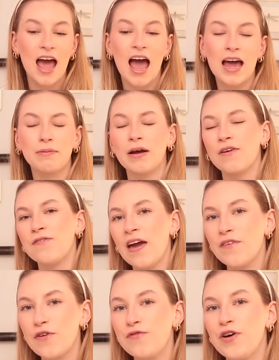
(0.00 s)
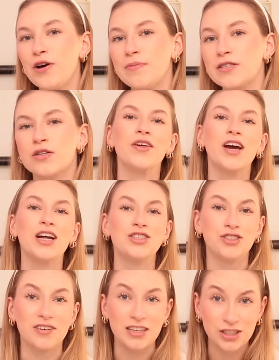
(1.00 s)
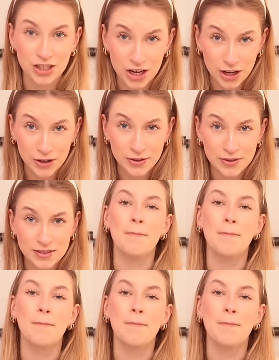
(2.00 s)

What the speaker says: And my favourite film is The Conjuring 2.